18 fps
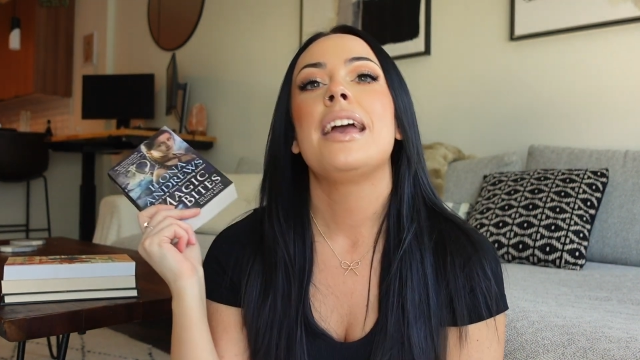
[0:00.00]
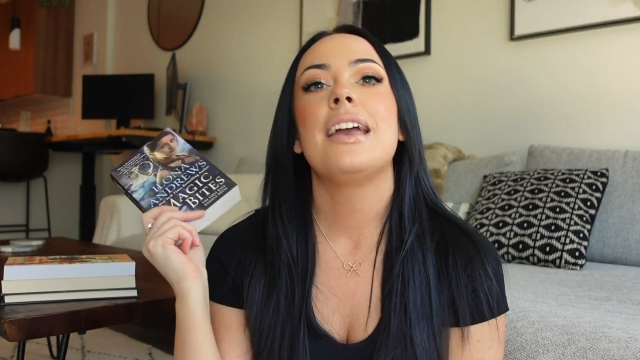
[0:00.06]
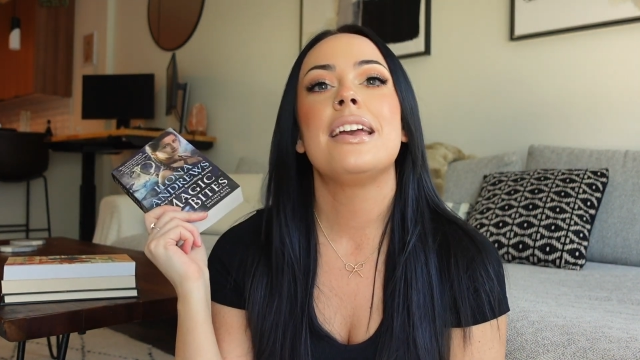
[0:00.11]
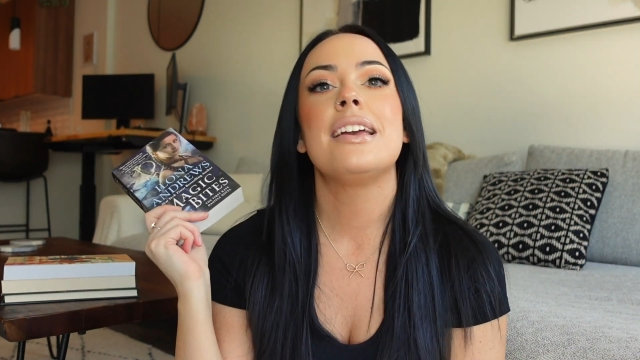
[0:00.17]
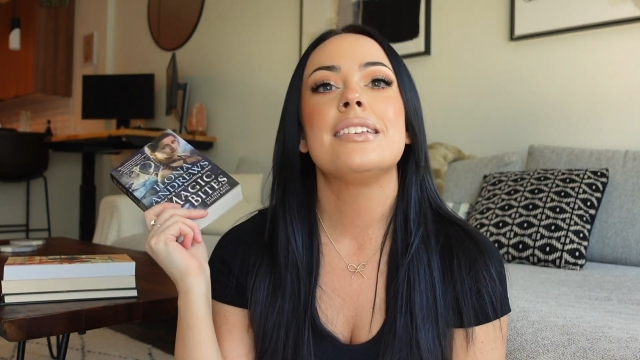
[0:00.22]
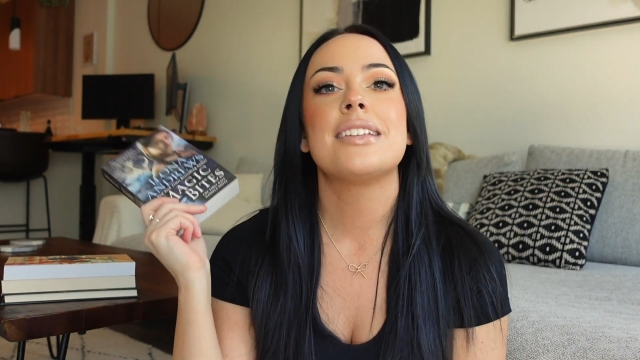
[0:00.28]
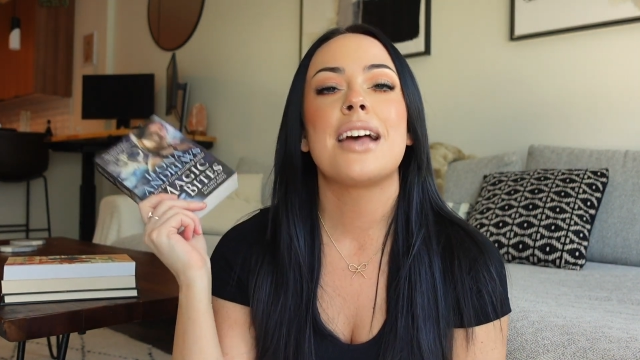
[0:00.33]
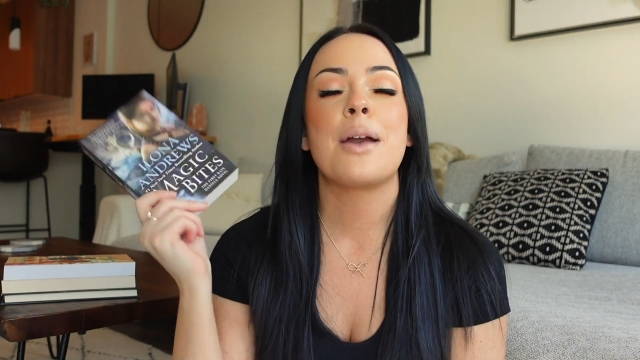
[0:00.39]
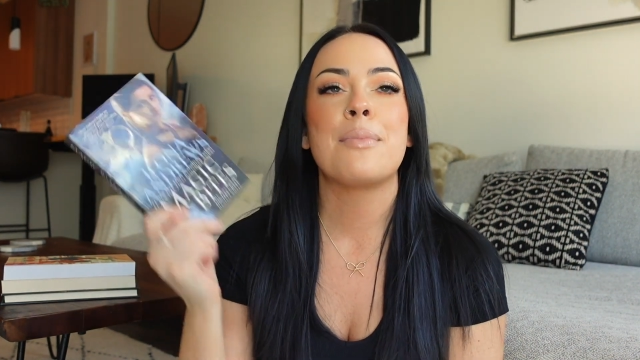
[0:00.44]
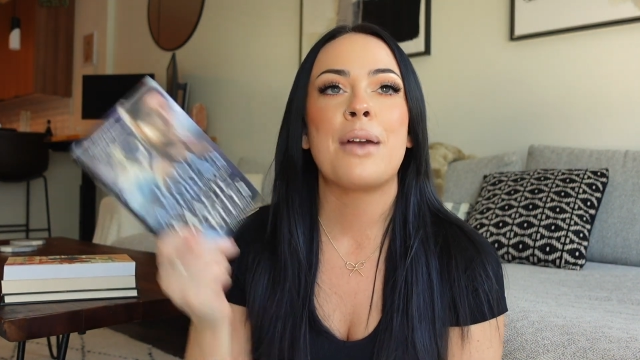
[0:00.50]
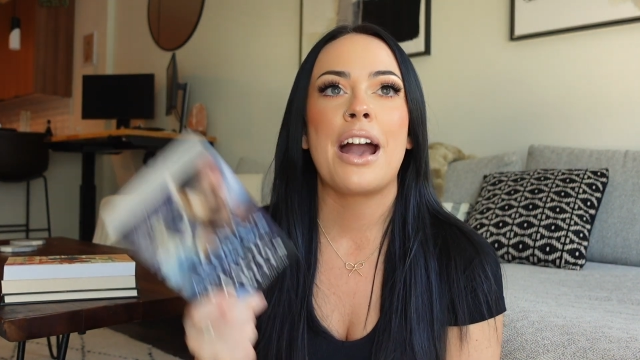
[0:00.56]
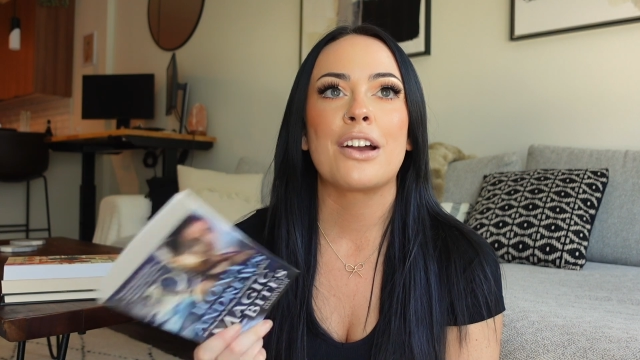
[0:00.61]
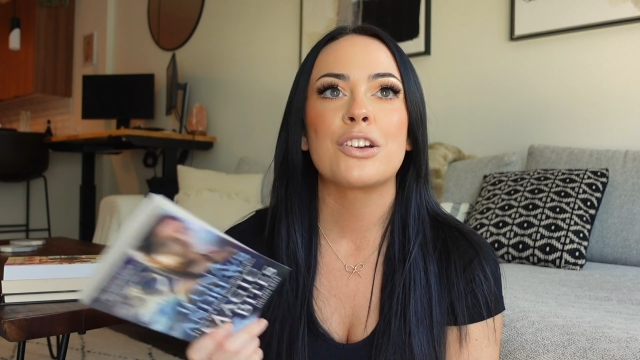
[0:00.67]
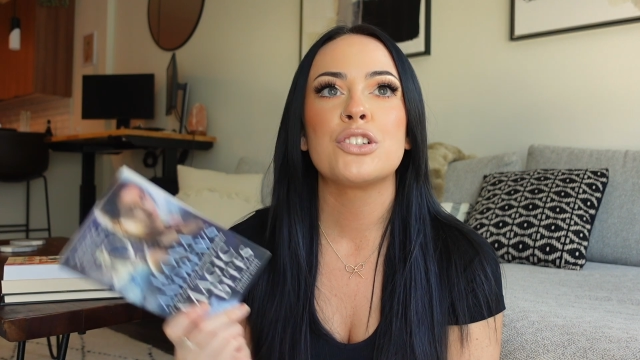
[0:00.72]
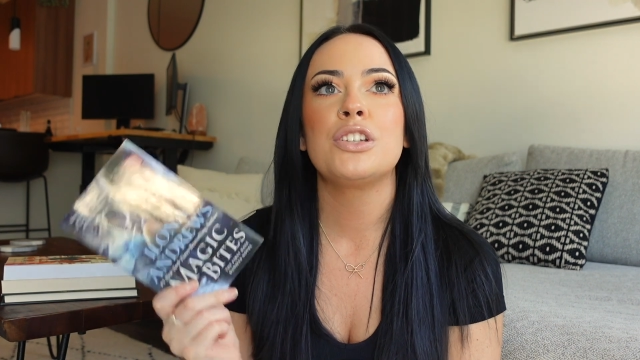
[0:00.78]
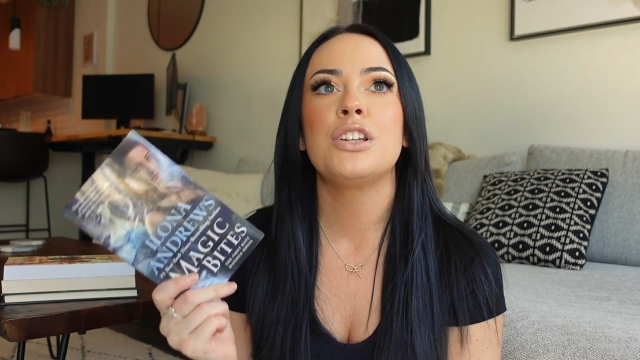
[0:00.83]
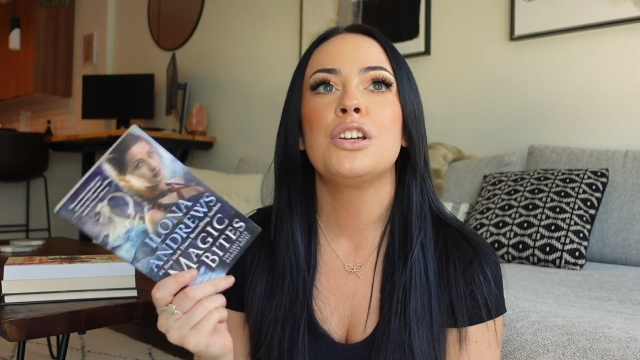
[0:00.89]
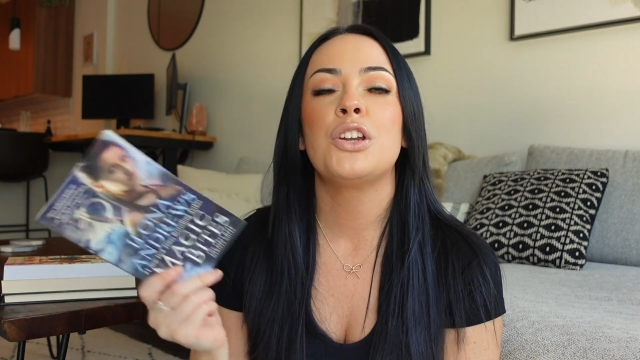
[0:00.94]
is I'm
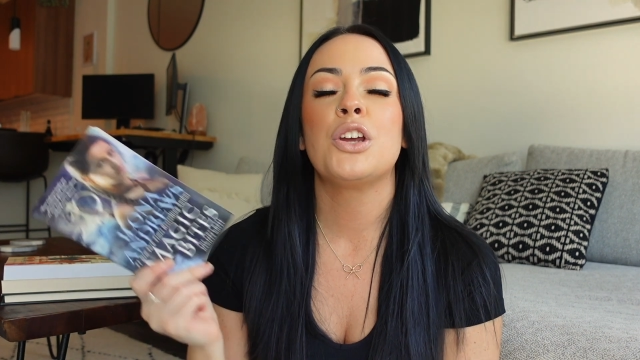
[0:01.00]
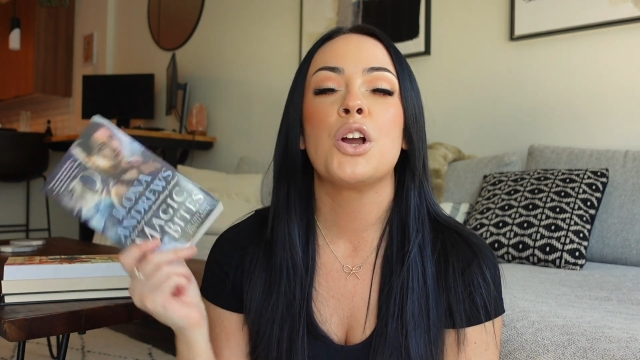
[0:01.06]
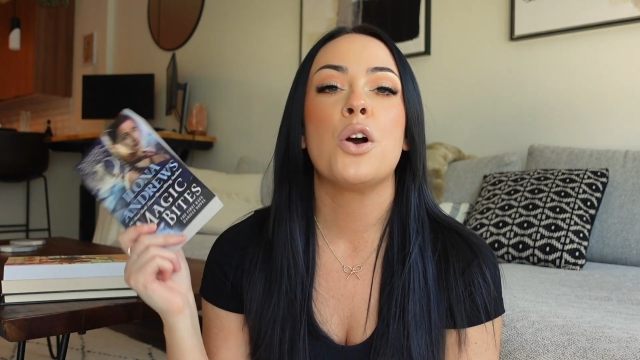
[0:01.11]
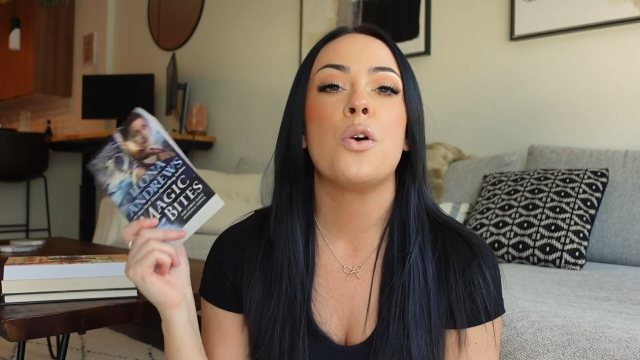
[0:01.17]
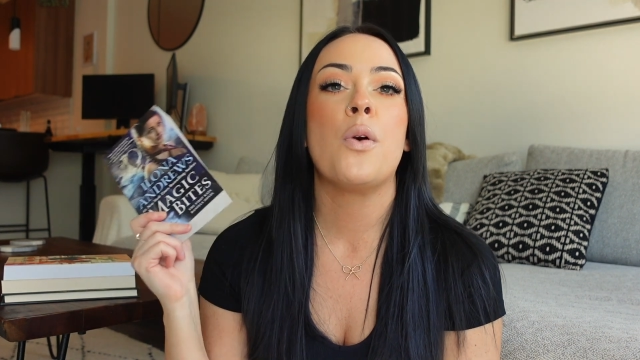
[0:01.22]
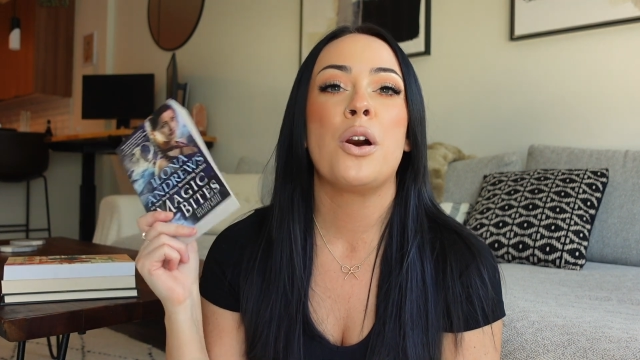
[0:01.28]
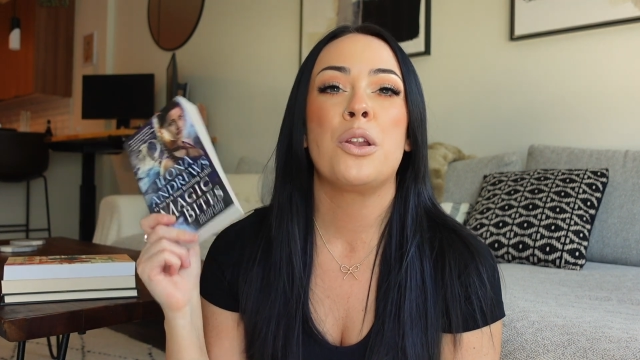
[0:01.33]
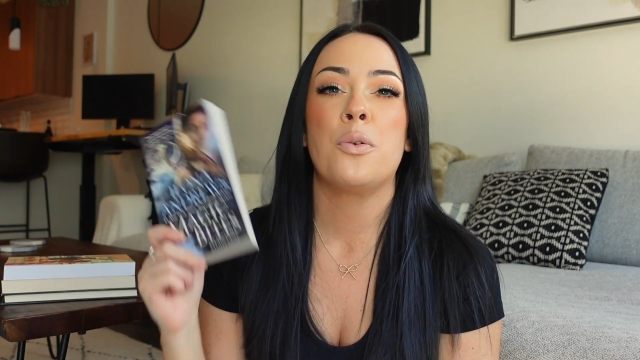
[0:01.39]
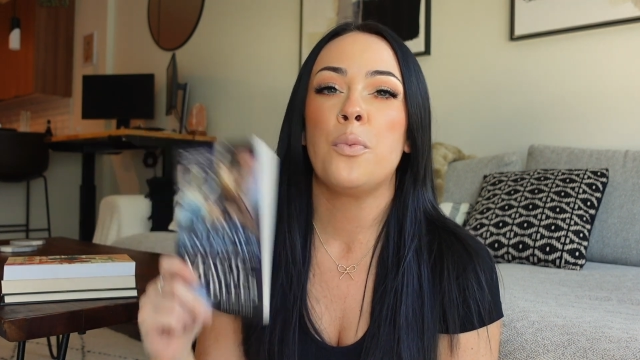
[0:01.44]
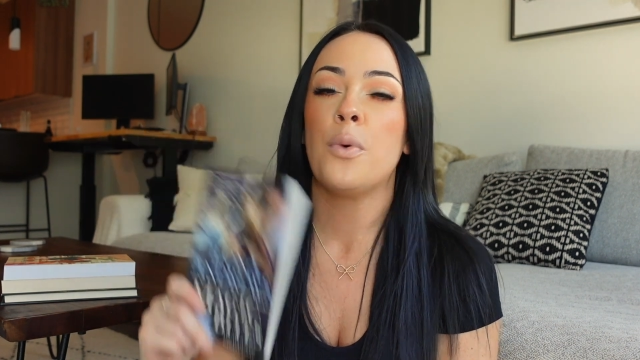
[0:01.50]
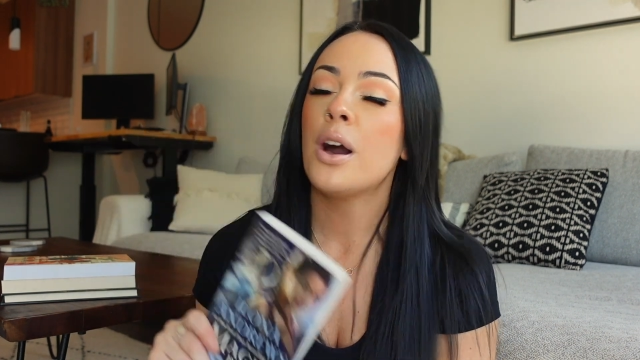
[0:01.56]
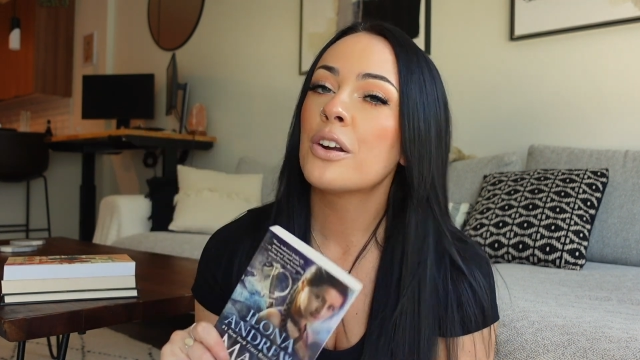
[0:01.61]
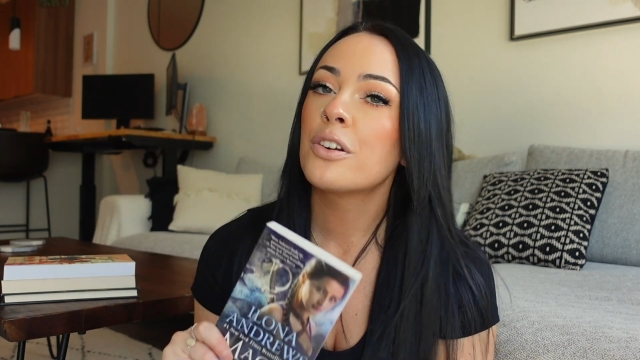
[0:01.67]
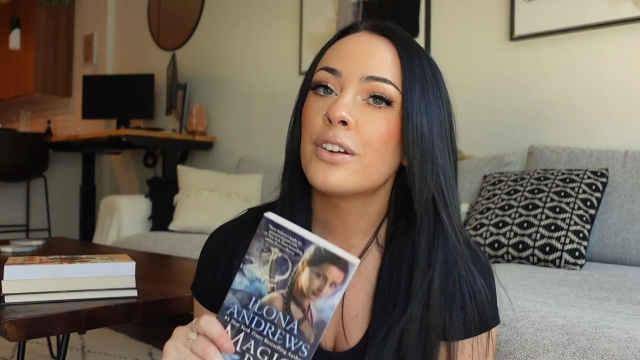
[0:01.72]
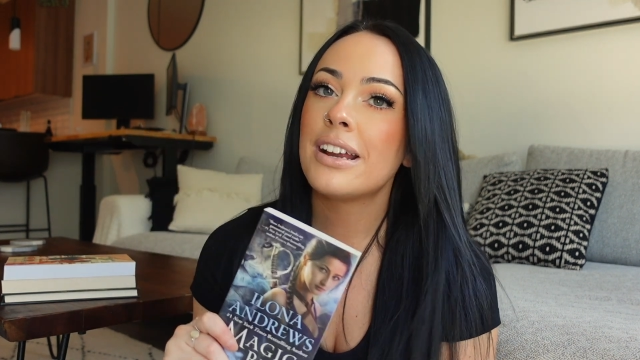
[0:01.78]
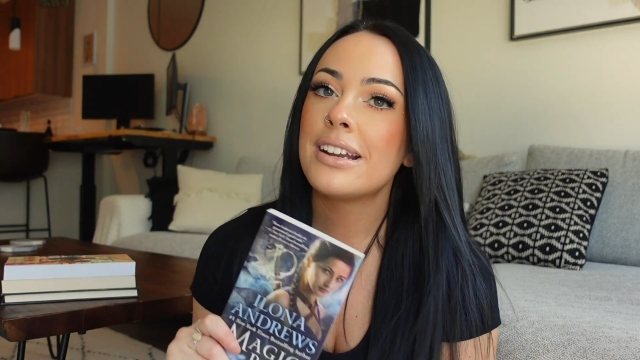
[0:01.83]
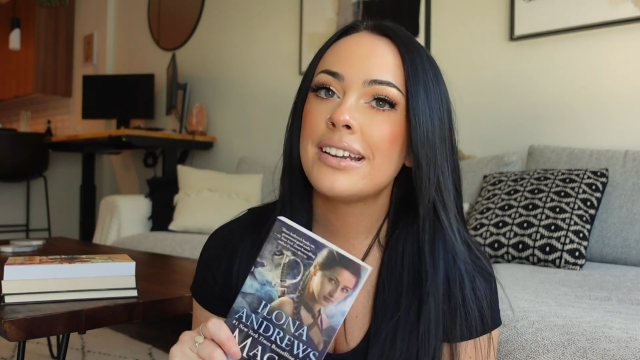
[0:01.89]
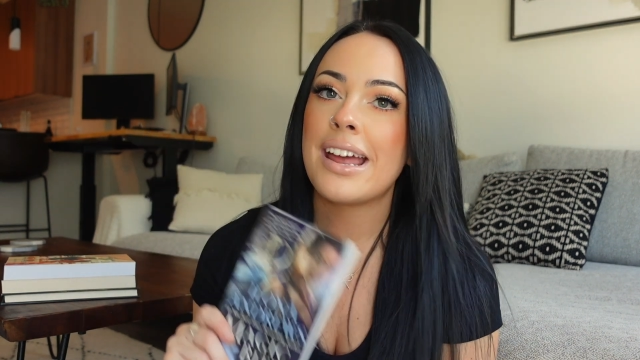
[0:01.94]
actually gonna go on a
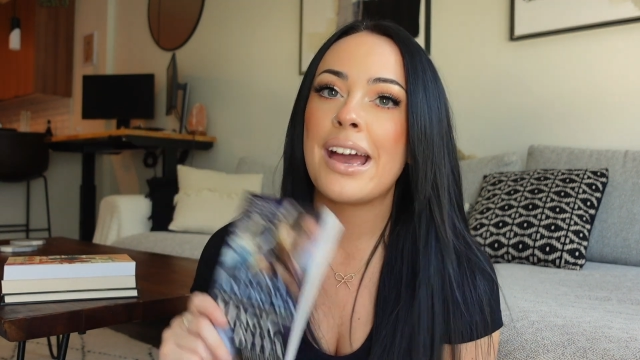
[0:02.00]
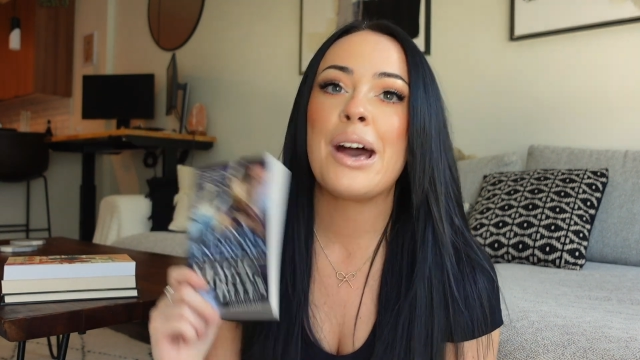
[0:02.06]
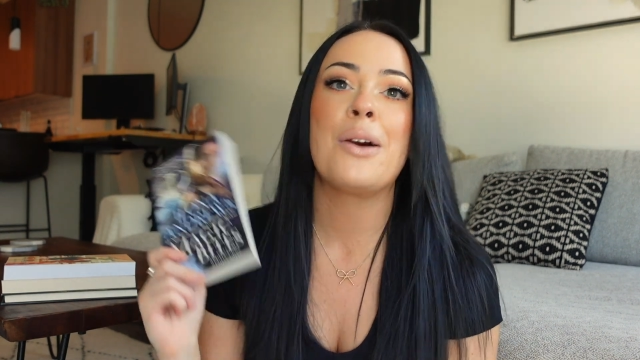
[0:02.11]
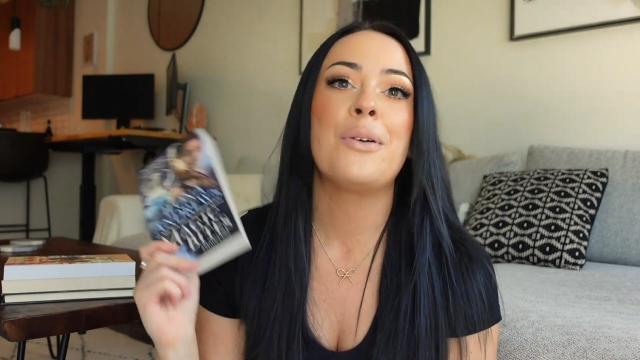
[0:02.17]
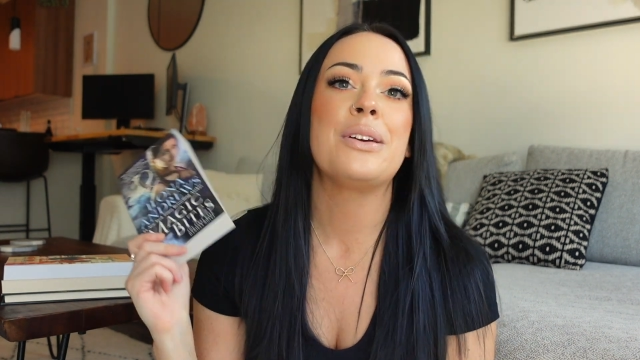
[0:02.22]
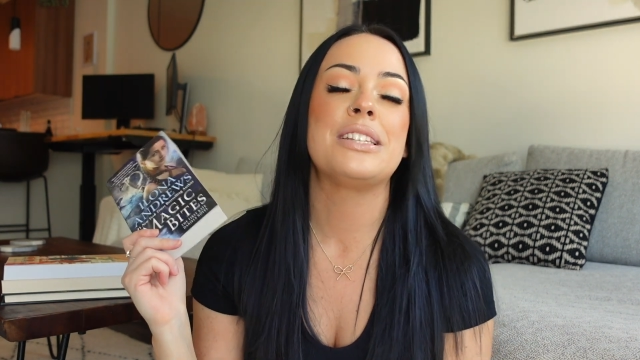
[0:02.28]
walk right now.